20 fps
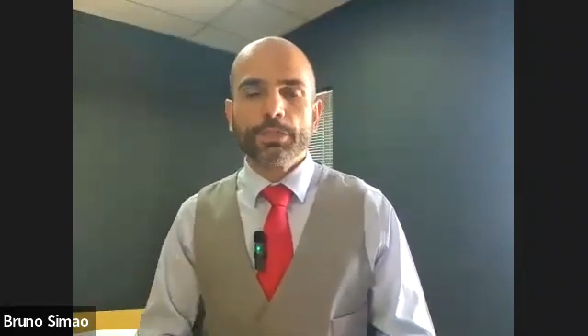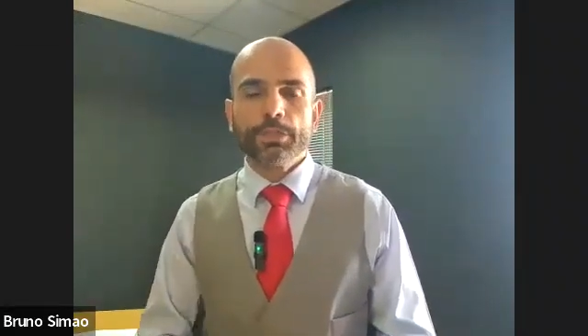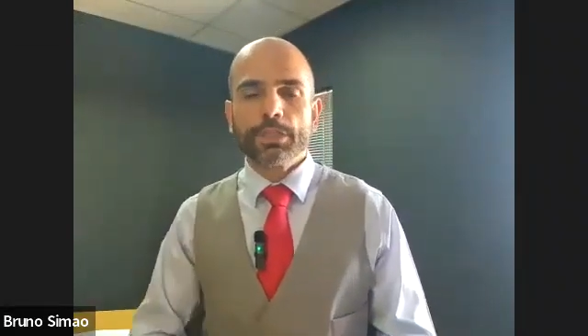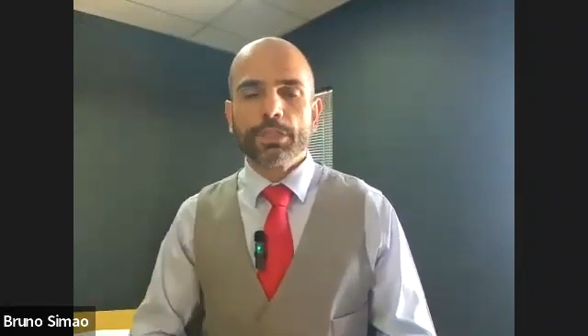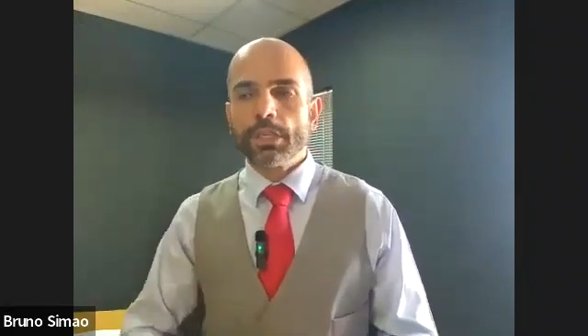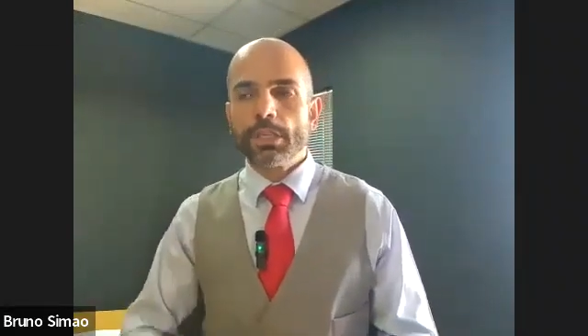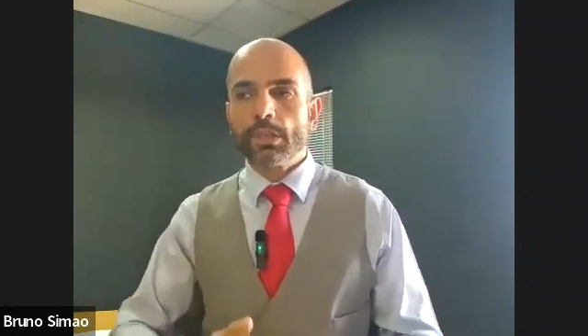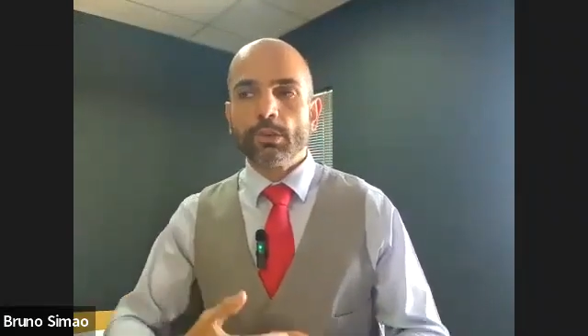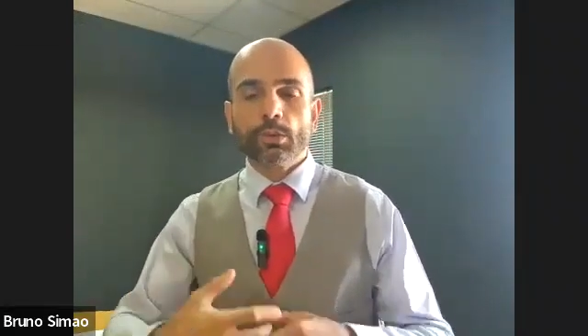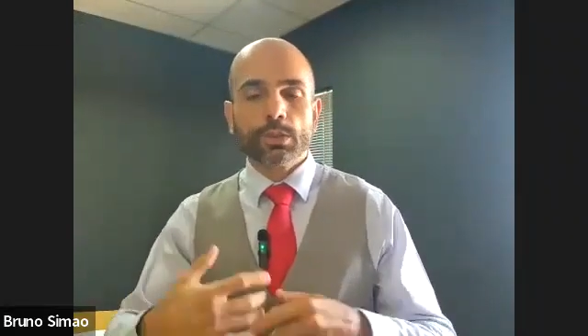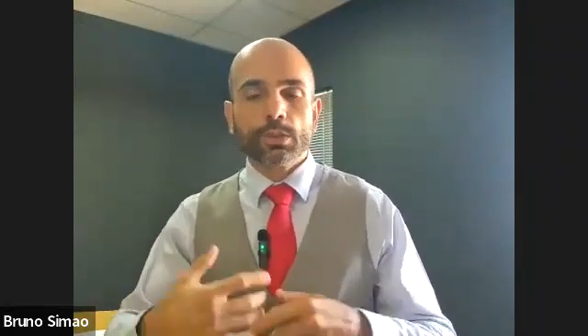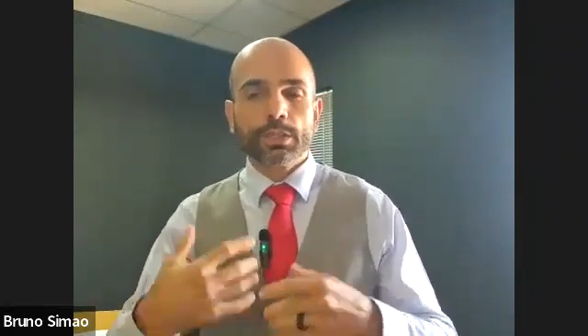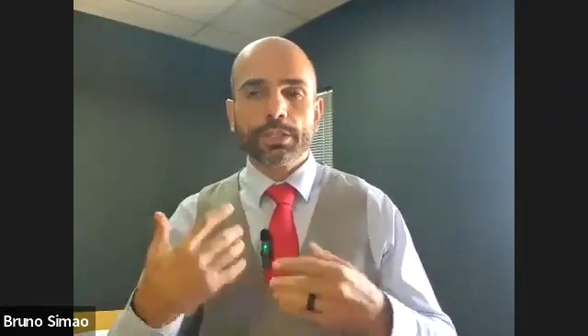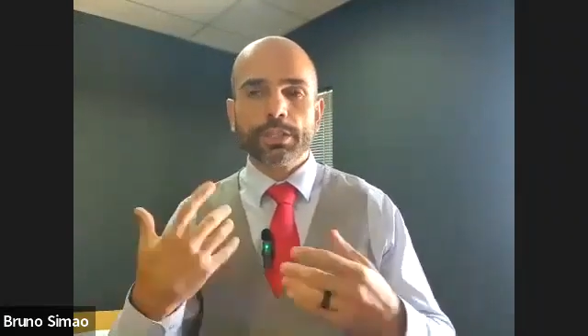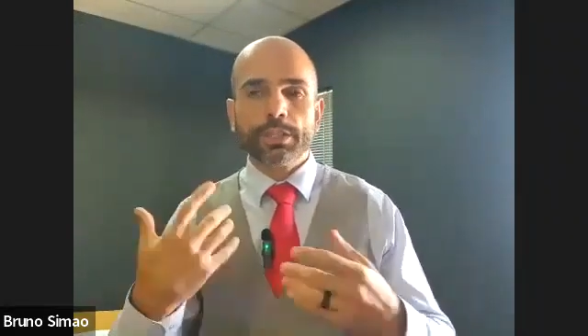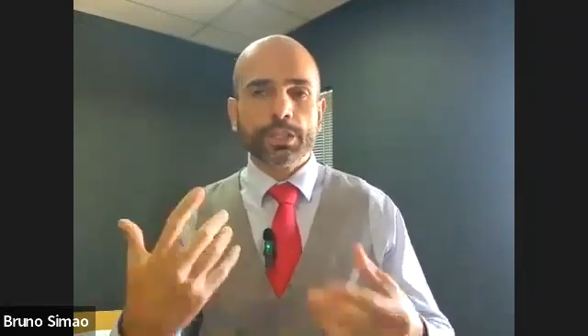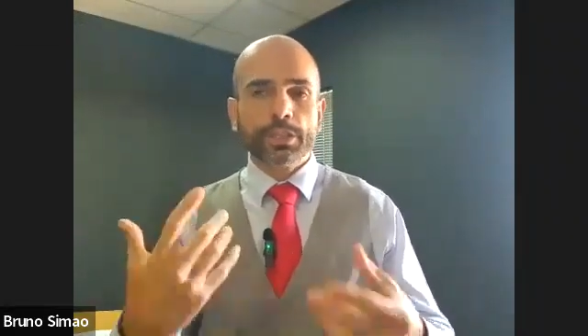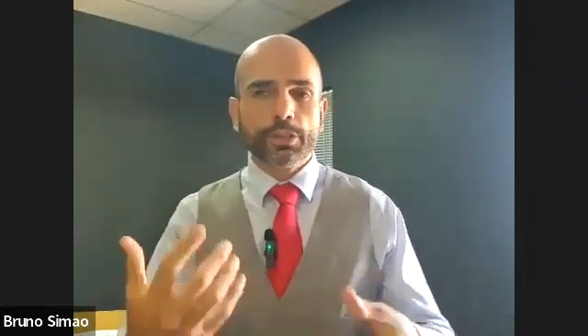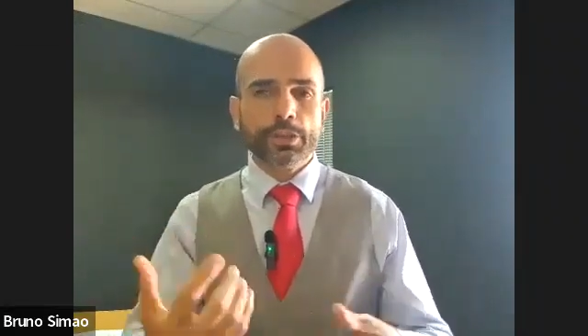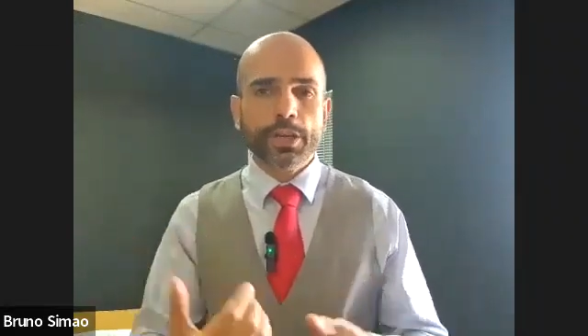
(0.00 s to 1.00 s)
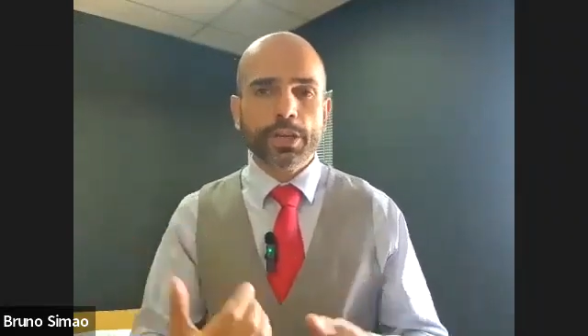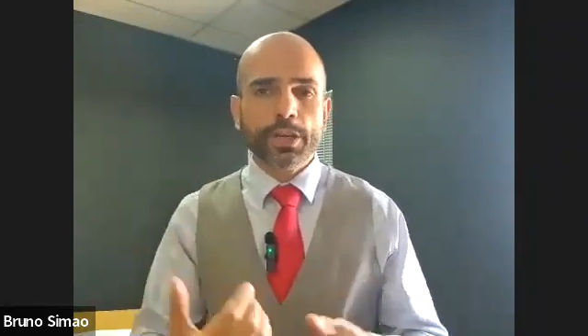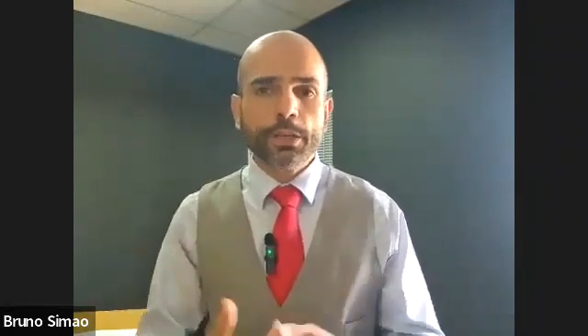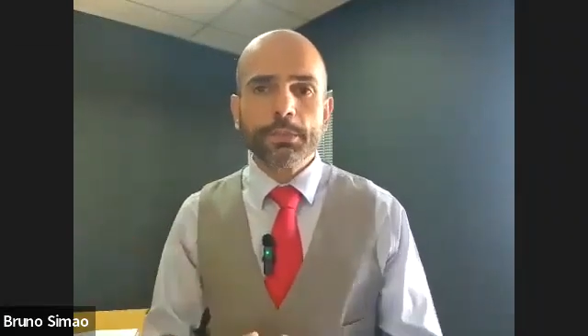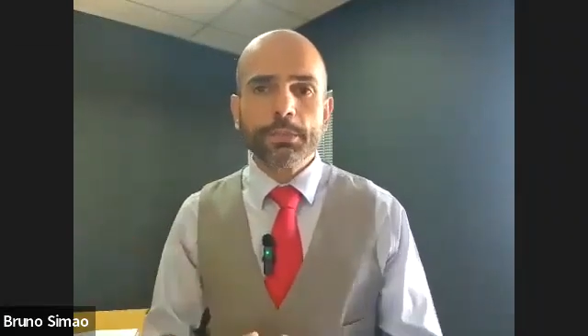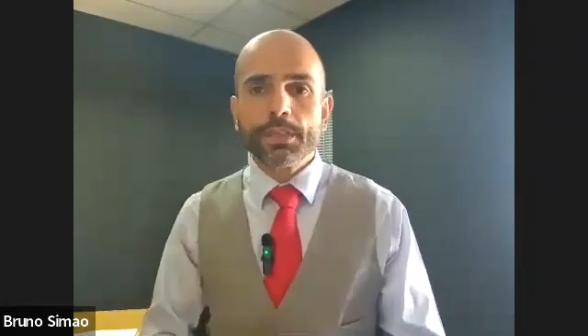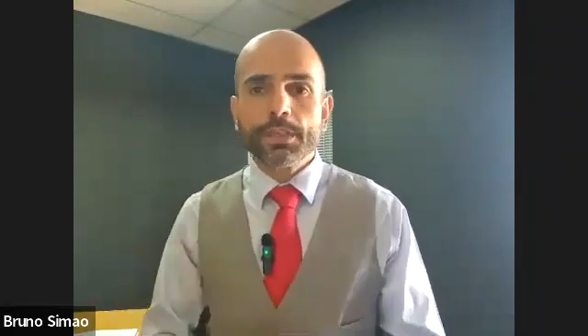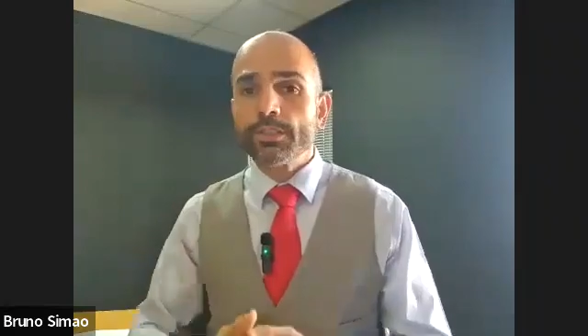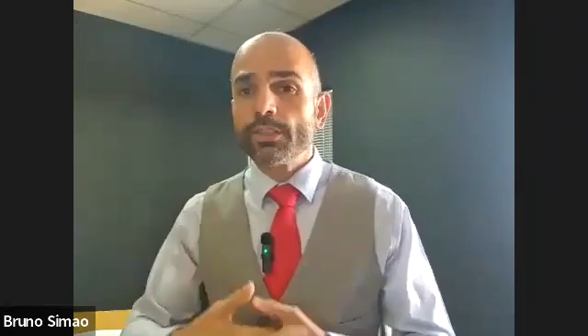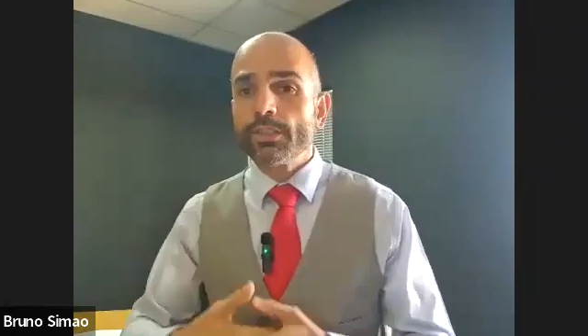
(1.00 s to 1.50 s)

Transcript: you can call it an agreement,